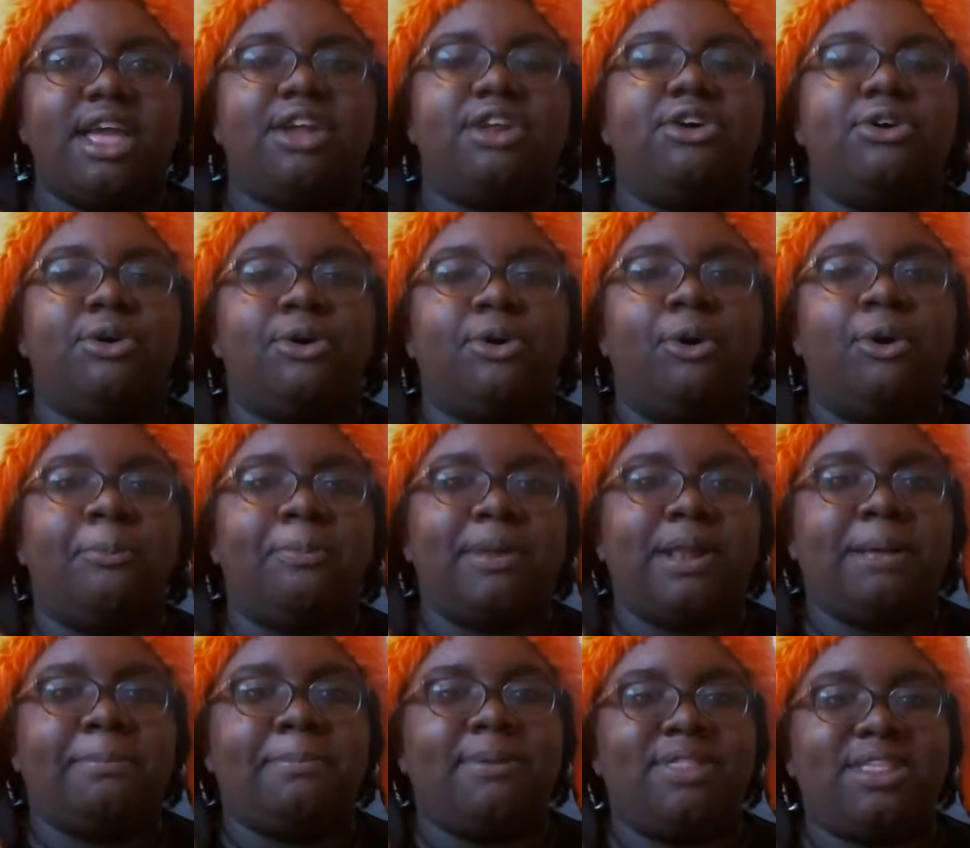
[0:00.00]
It'll open
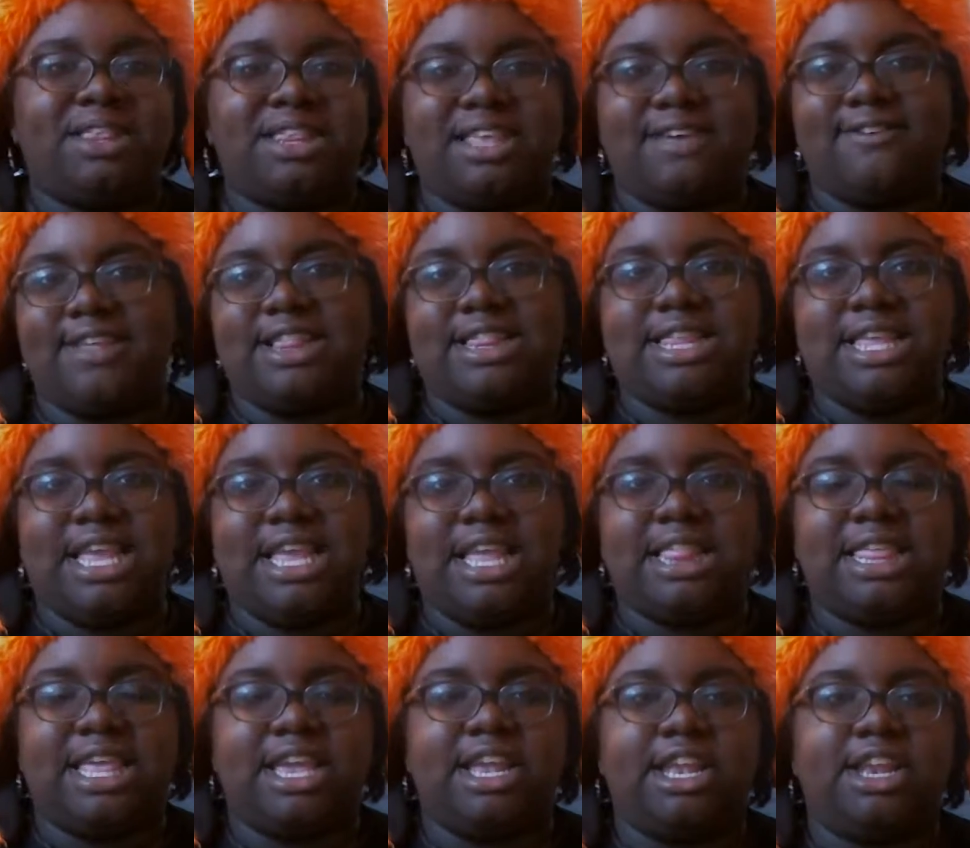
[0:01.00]
up on the
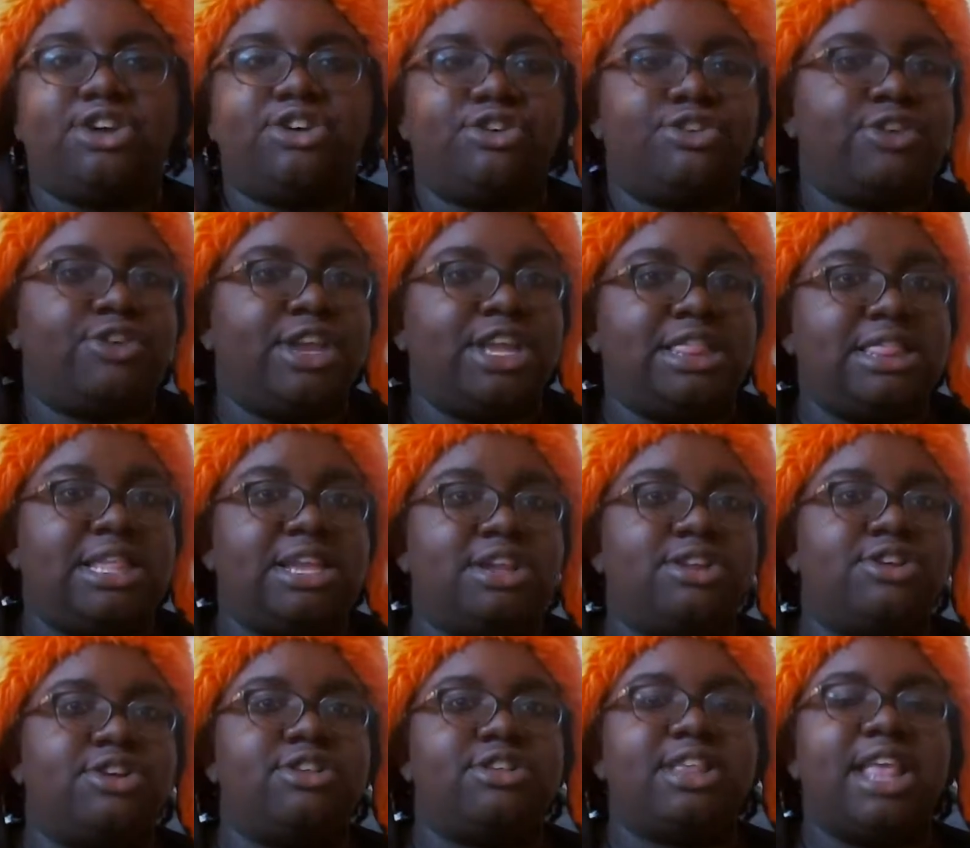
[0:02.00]
17th in Korean
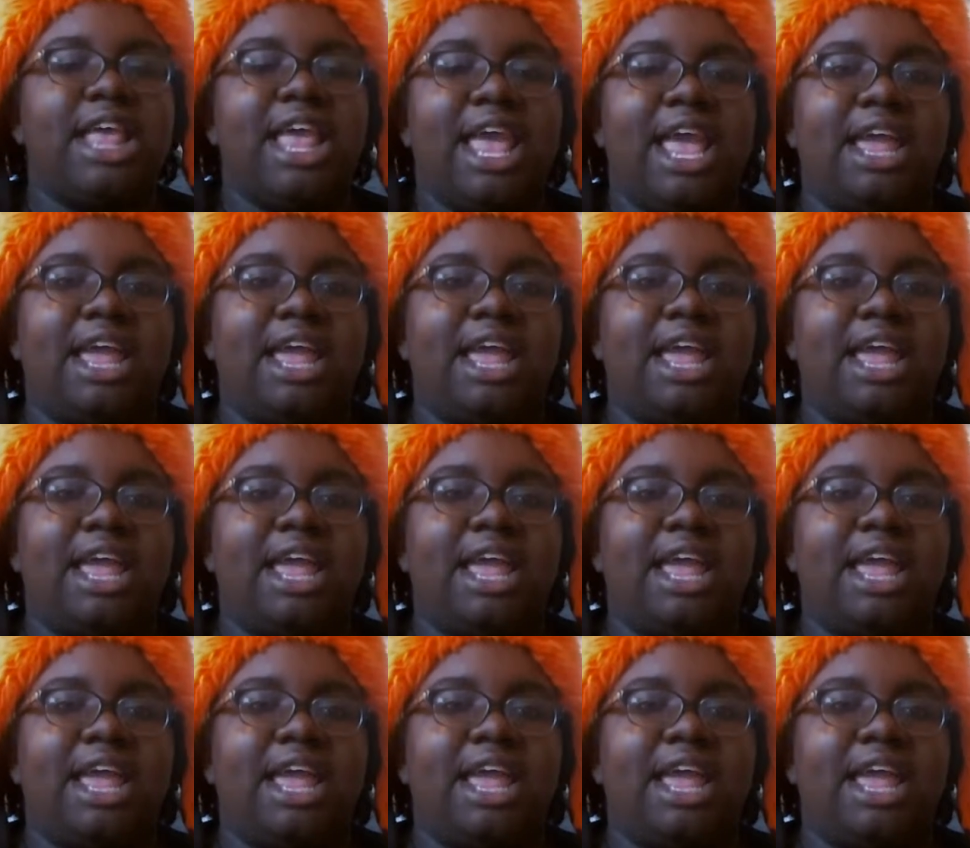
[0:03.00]
theaters,